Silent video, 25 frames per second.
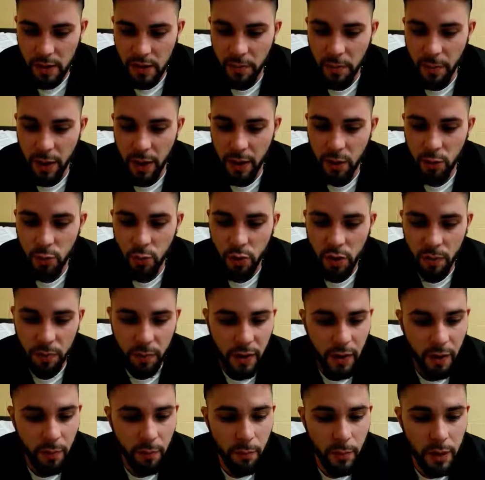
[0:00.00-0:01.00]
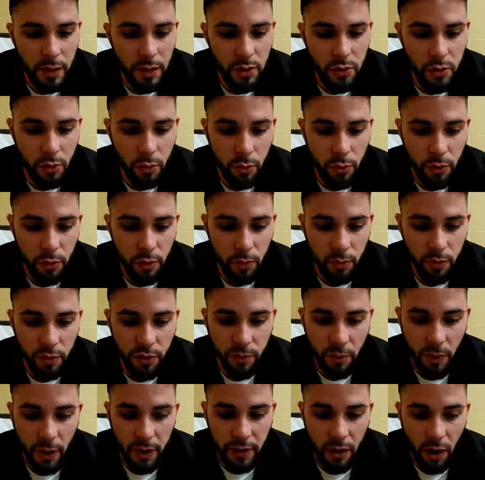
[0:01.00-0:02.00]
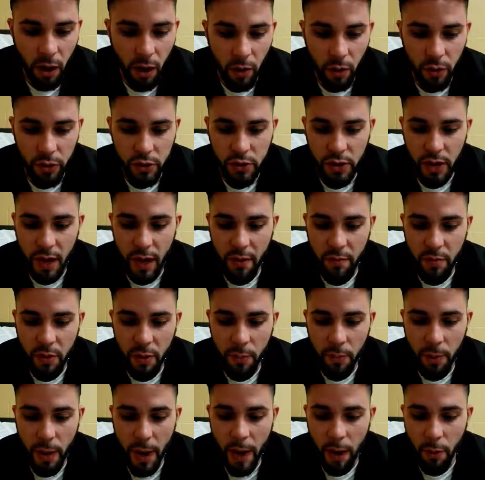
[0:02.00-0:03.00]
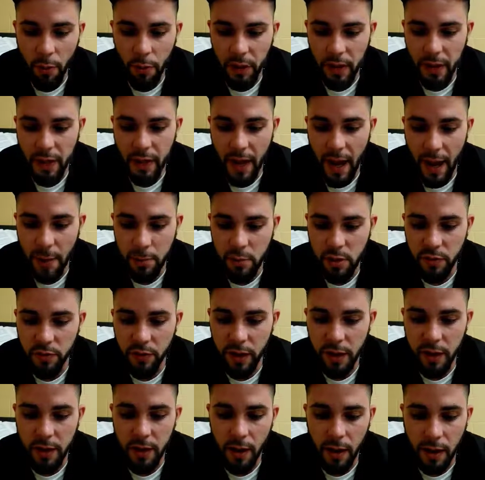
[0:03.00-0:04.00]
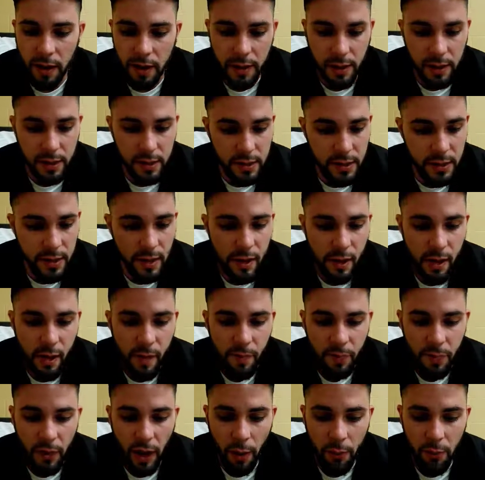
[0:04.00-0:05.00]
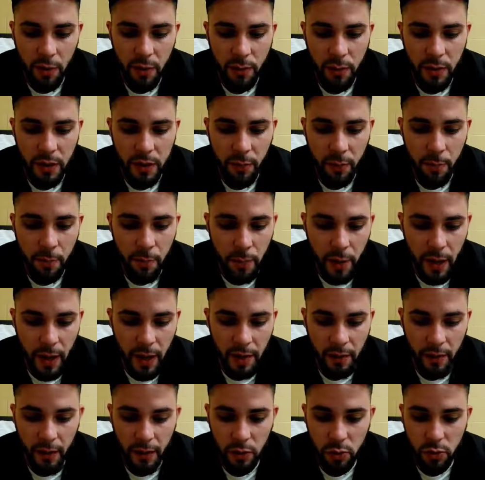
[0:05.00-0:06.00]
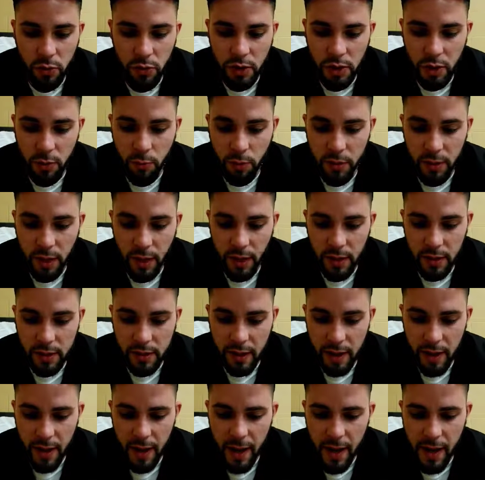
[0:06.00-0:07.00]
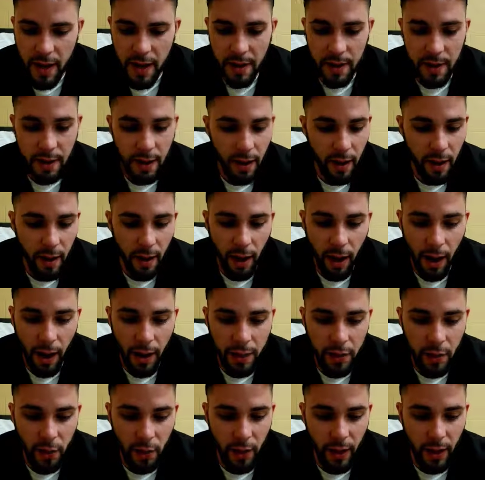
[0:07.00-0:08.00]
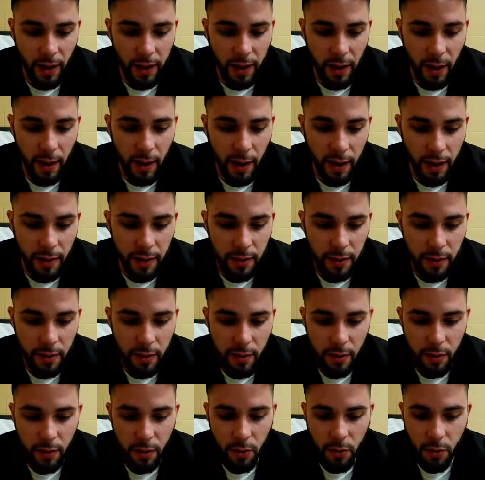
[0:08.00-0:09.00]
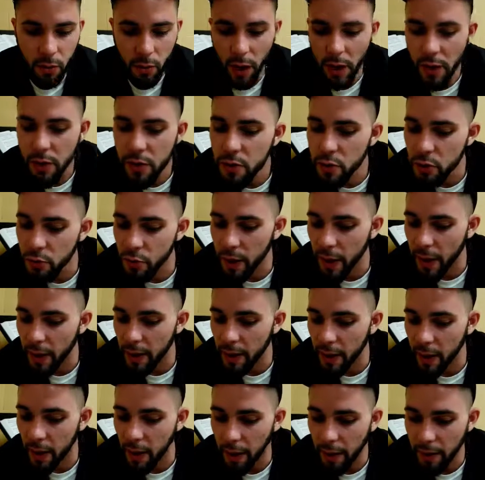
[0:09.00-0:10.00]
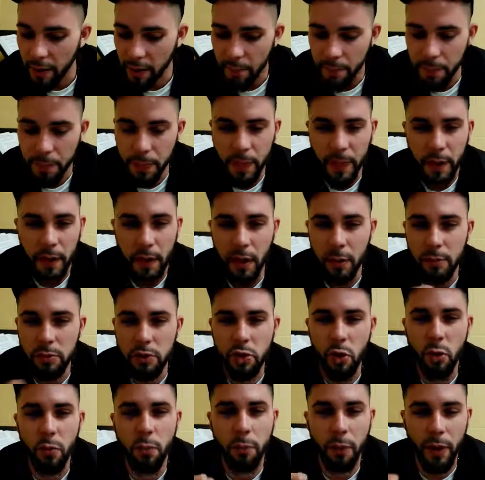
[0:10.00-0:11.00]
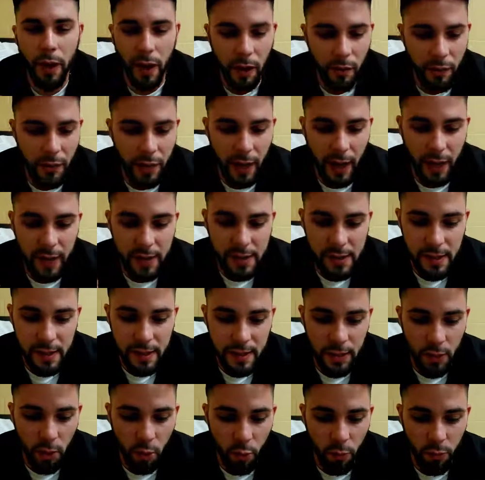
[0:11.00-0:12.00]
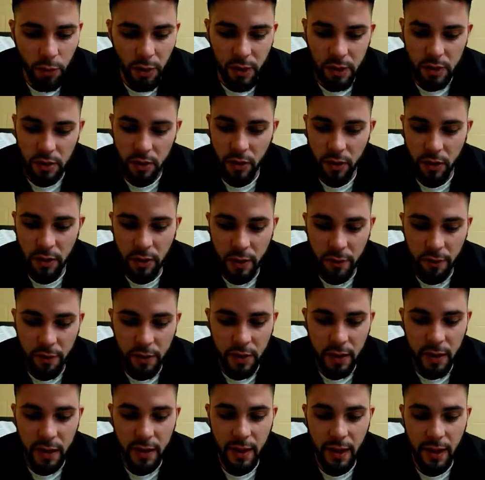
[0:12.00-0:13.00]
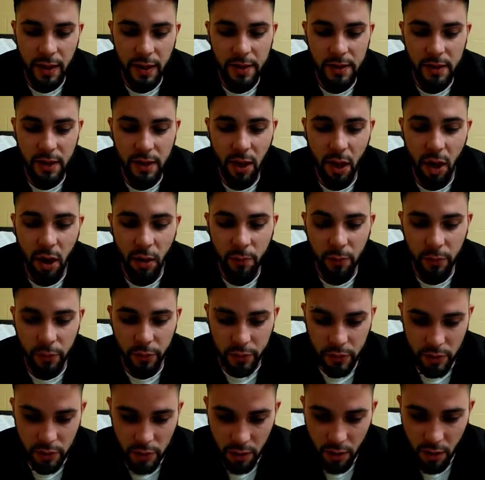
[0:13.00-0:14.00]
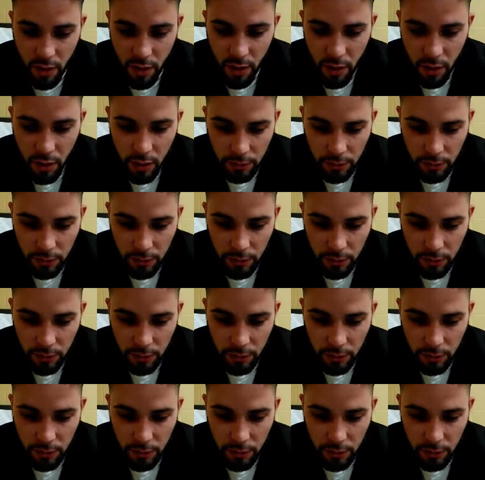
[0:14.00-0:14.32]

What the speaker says: as a man who can be a mentor with my knowledge and have the power to captivate an audience. I want to be the man that you see one day and say, hey, I know that guy, or I knew that guy, and I'm so proud that I did know him because look at everything that he's accomplished.